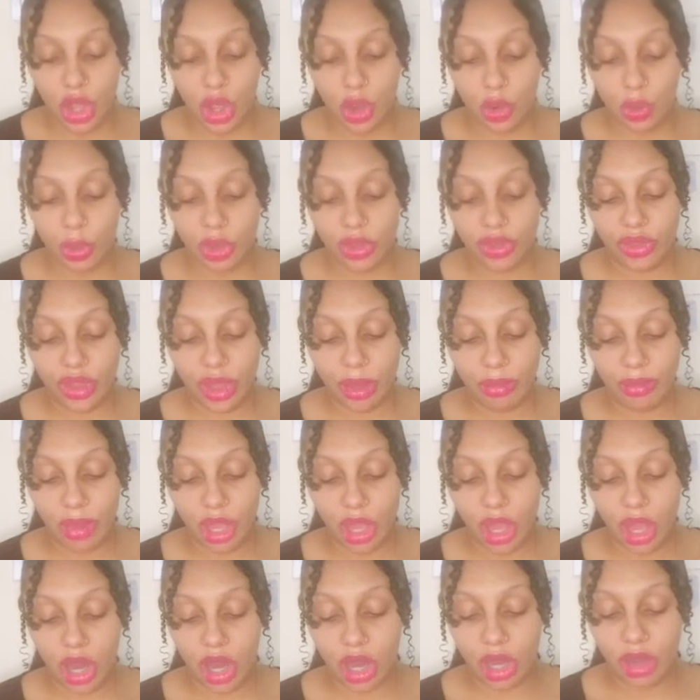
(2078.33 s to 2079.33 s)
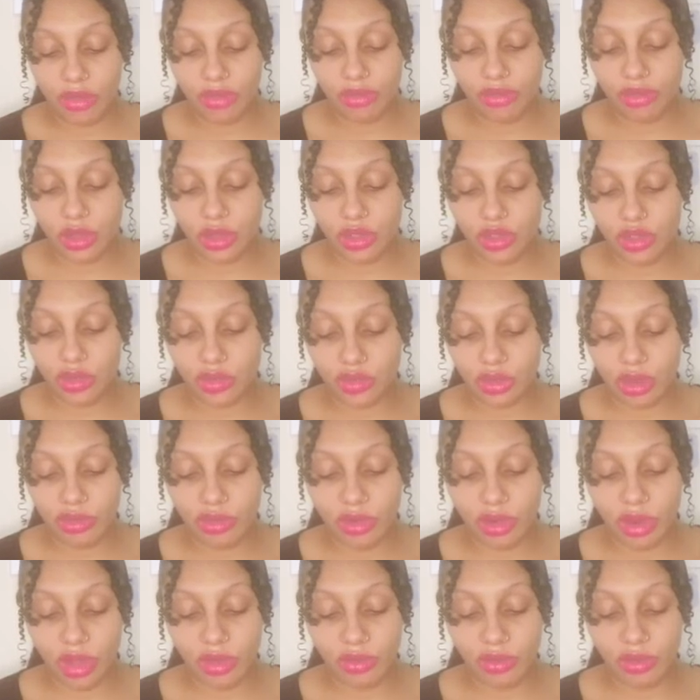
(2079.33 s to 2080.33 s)
Within my heart flows a river
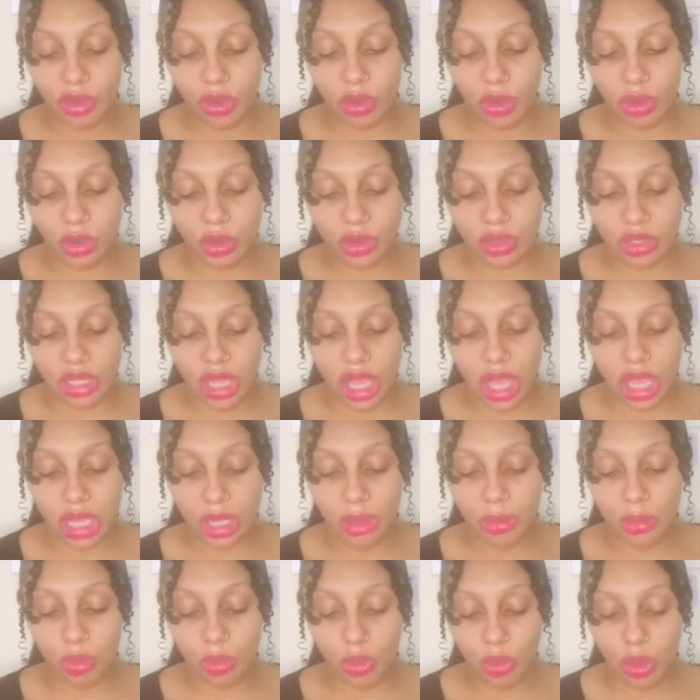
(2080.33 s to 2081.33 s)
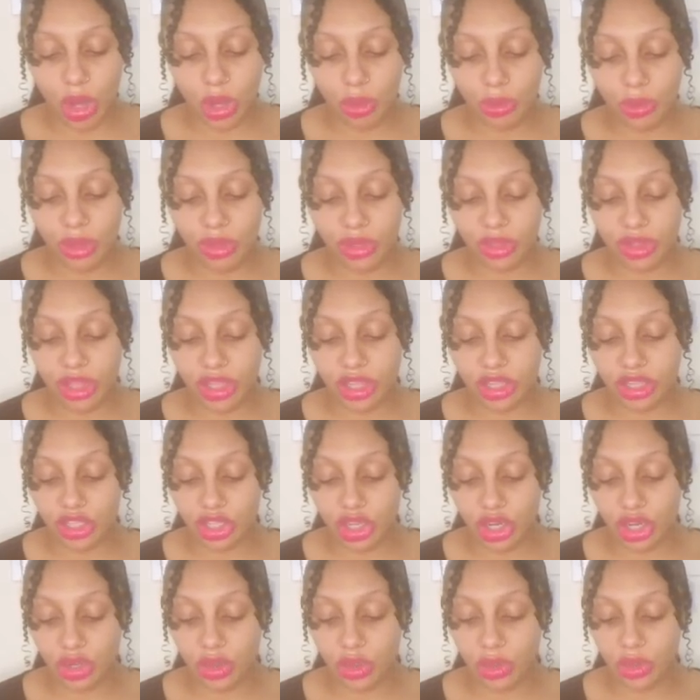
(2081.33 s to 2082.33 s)
of gold. I am one with the
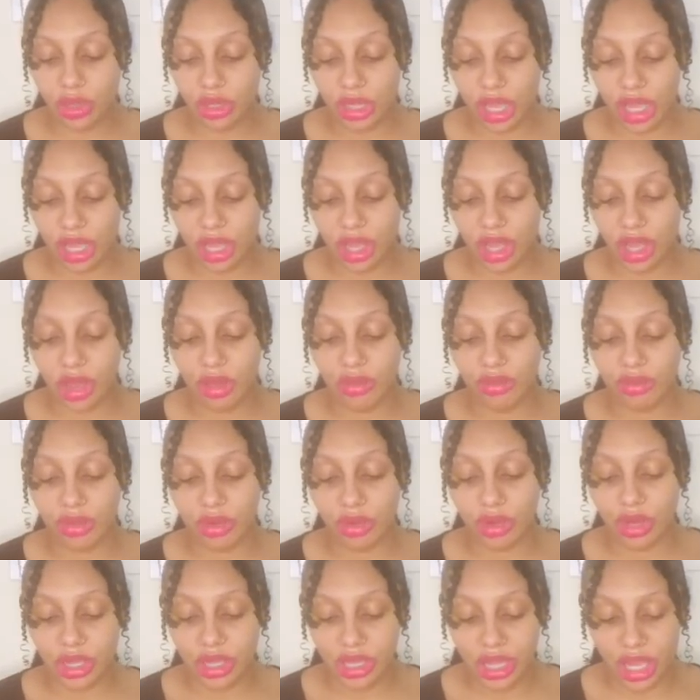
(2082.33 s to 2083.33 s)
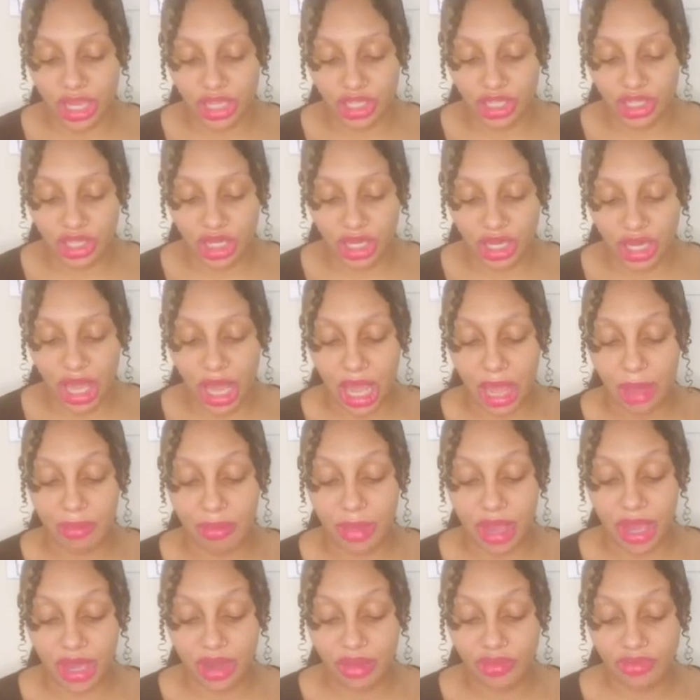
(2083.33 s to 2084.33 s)
eternal light of creation. I
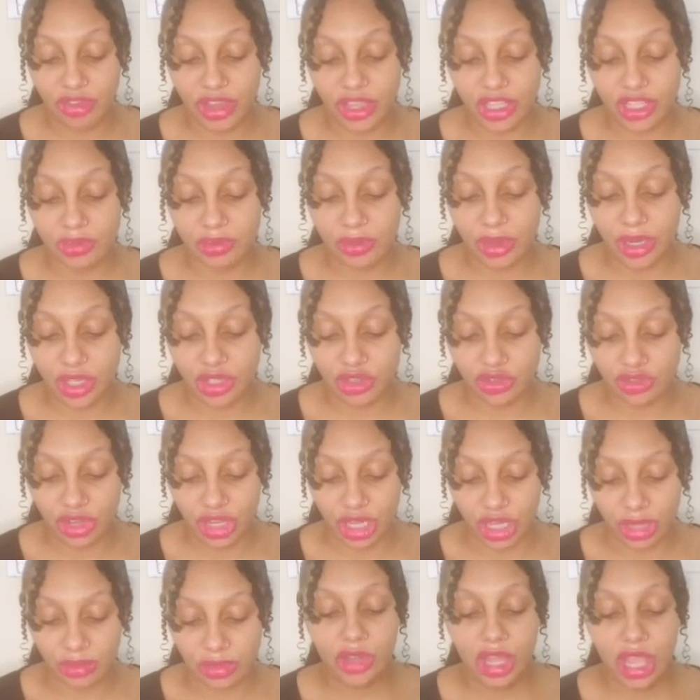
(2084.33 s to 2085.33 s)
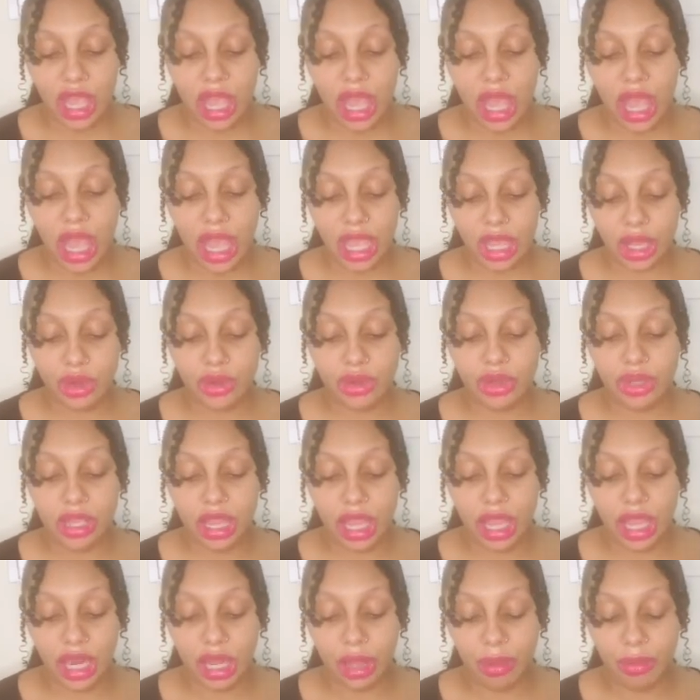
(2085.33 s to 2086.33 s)
manifest my dreams. I
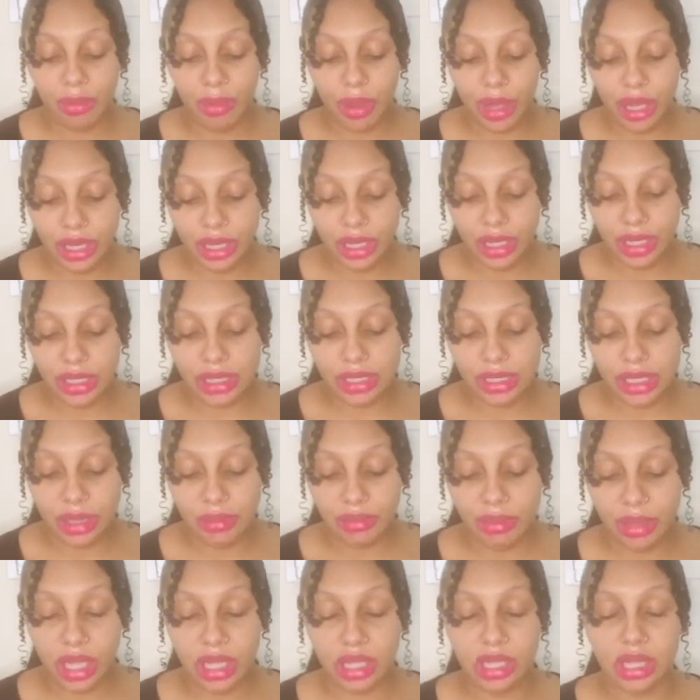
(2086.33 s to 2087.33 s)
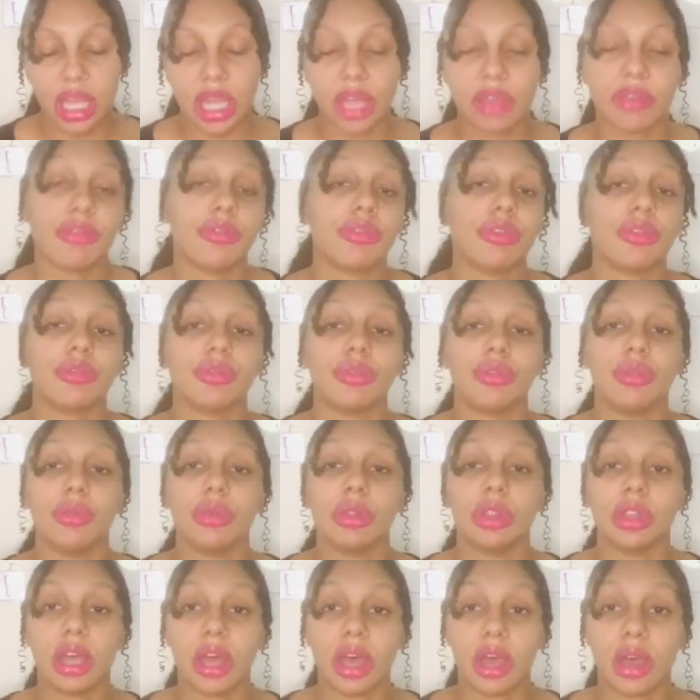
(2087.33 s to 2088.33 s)
create abundance in my life through
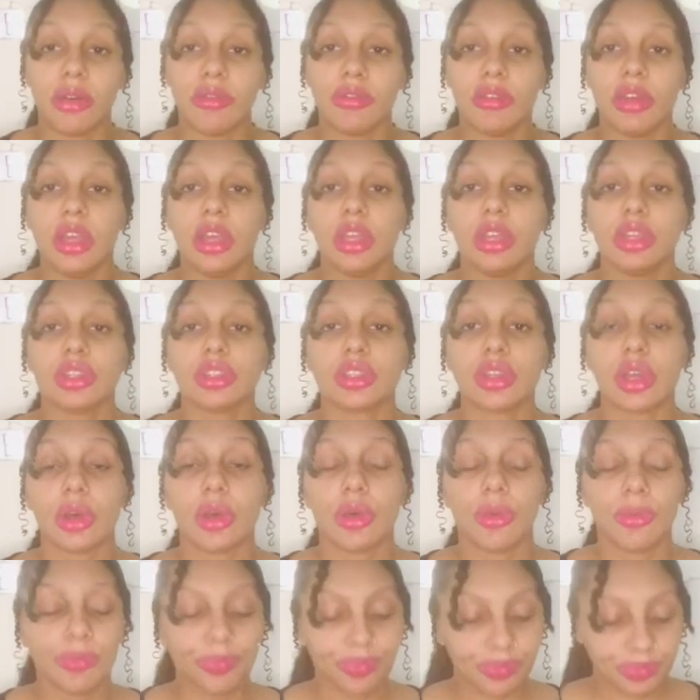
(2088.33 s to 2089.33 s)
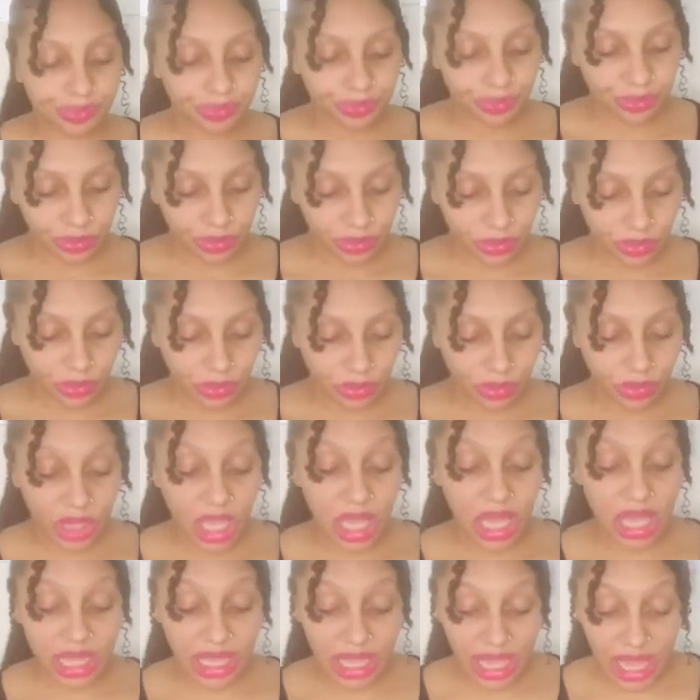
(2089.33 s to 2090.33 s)
love. So
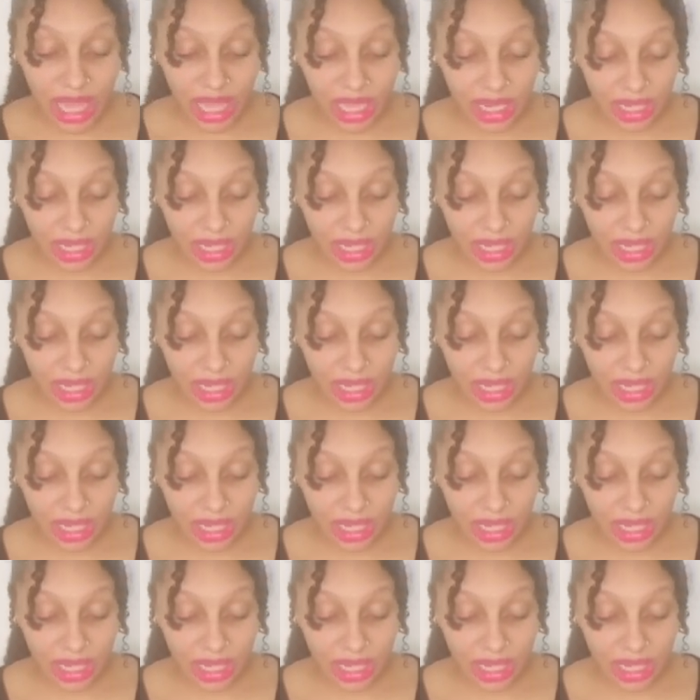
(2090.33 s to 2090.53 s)
again,